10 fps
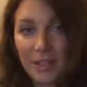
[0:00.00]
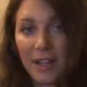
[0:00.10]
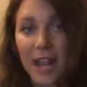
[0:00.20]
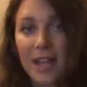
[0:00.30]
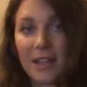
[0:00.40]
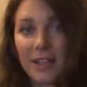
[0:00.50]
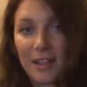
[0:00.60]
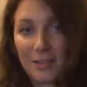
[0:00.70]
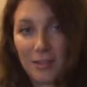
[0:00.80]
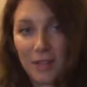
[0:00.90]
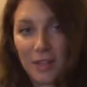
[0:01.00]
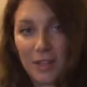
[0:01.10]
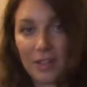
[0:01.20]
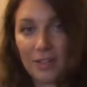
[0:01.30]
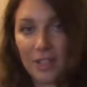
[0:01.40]
aligning it with
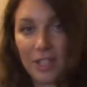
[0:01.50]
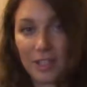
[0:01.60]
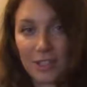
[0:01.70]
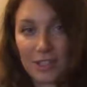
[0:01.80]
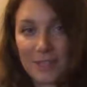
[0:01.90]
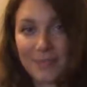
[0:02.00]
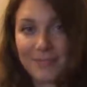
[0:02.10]
their careers.